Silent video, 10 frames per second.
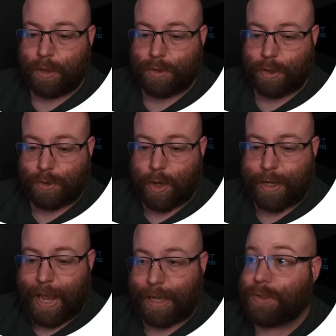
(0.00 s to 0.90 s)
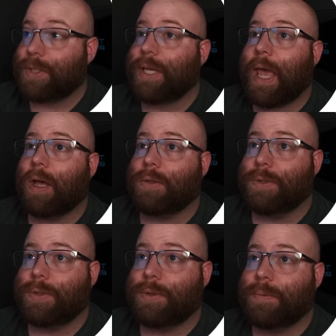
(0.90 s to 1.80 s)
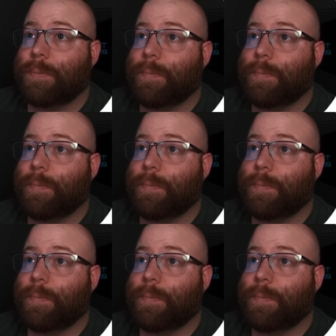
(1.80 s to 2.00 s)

So let's go ahead and add scales,